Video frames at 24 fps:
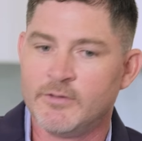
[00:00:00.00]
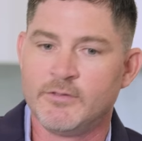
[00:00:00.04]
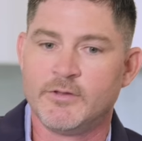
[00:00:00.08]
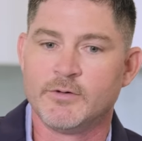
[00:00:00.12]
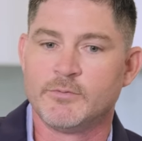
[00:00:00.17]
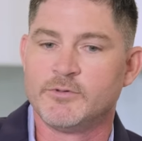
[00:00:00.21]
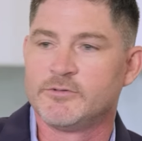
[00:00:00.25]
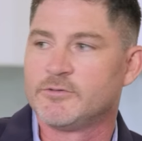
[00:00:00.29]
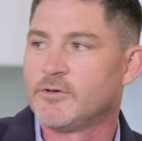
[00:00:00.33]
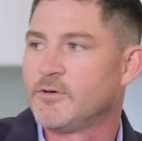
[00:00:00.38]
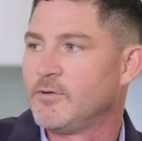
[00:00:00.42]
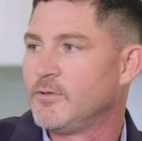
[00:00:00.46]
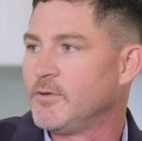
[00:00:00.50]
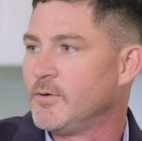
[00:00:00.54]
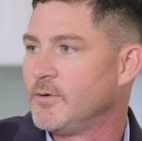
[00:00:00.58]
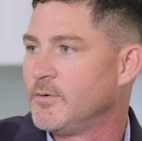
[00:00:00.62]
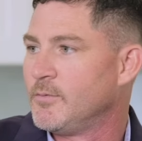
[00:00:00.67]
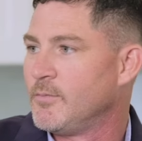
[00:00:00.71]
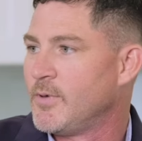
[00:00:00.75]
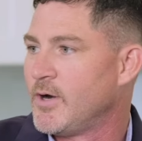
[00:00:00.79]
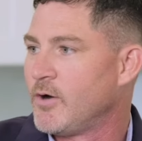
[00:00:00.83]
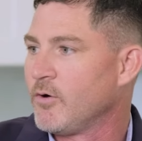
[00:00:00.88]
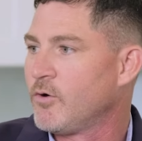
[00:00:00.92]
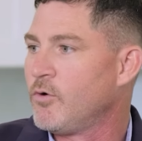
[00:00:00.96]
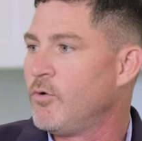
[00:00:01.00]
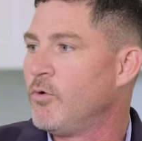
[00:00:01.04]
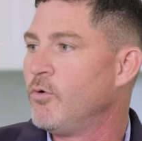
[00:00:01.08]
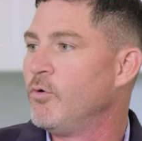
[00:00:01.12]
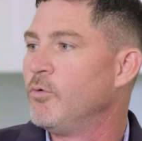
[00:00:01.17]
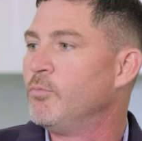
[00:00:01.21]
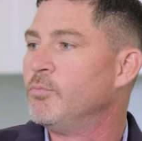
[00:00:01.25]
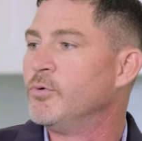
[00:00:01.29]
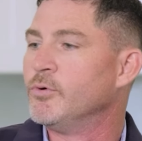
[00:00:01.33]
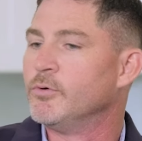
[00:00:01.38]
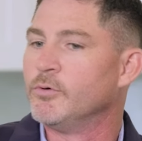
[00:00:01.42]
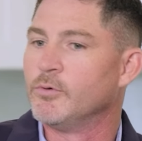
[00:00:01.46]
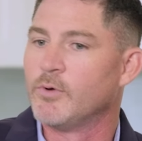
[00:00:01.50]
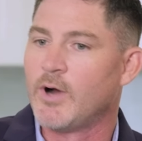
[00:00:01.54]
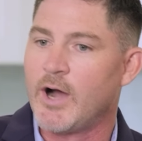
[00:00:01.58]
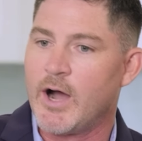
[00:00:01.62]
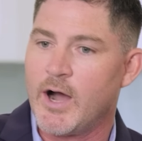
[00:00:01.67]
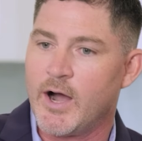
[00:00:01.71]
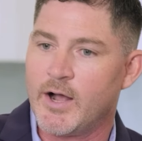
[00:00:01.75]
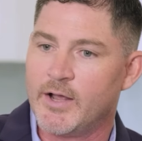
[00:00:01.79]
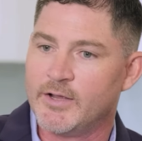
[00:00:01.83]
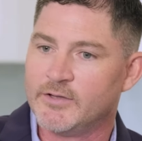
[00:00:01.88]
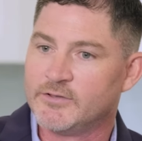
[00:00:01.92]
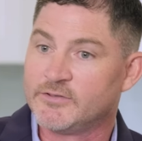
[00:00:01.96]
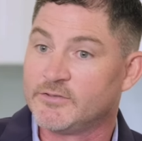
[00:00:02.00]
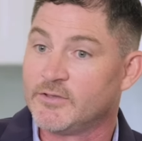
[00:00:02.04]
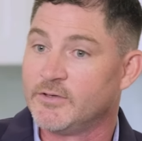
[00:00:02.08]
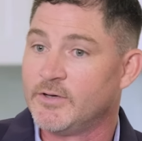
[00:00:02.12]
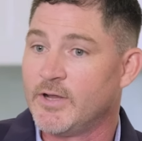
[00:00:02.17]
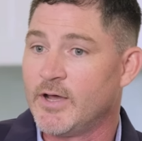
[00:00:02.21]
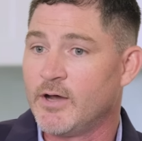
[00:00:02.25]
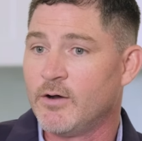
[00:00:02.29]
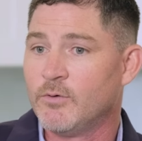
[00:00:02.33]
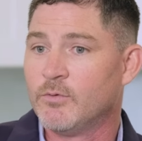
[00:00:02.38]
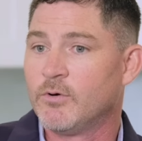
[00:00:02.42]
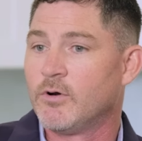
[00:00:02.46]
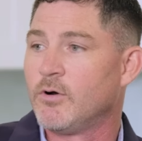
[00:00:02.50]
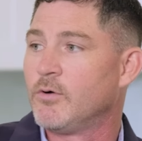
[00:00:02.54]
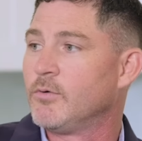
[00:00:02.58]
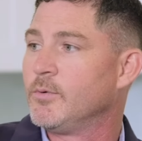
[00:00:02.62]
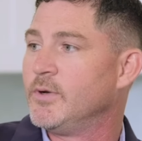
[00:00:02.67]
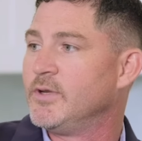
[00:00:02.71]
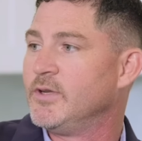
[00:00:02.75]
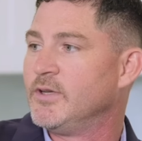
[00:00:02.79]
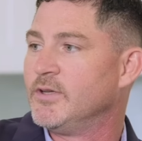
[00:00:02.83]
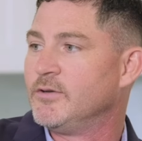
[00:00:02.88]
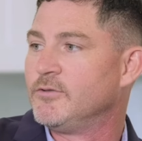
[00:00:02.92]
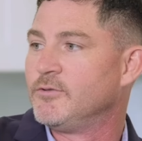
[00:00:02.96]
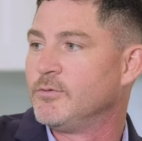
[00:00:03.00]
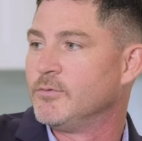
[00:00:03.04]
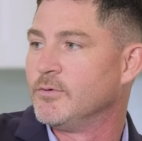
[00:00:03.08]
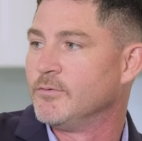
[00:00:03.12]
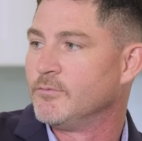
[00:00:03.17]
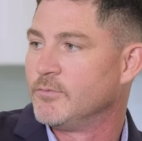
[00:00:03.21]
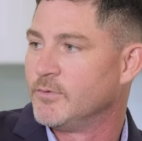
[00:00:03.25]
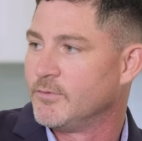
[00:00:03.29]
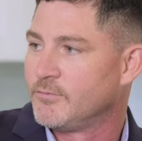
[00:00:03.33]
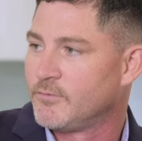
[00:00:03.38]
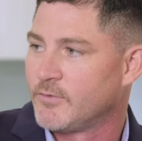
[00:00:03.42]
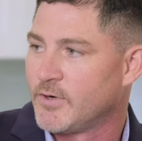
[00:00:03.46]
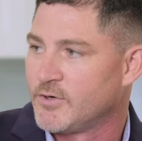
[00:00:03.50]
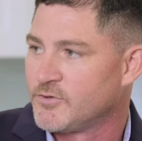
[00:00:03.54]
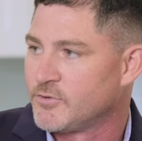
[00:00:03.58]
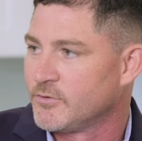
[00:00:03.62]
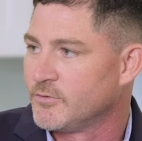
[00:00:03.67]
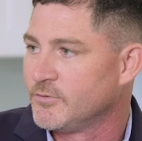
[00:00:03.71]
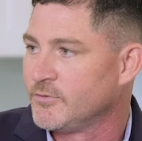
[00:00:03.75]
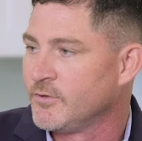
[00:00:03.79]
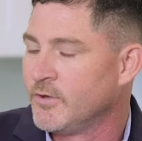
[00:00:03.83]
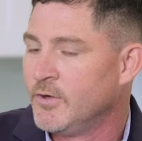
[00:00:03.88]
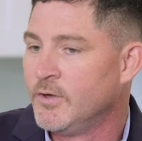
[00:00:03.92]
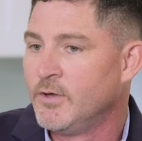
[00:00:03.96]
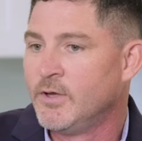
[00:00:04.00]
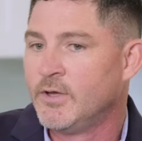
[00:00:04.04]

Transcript: Then we started thinking about cold brew, iced, and now we're all the way into refreshers.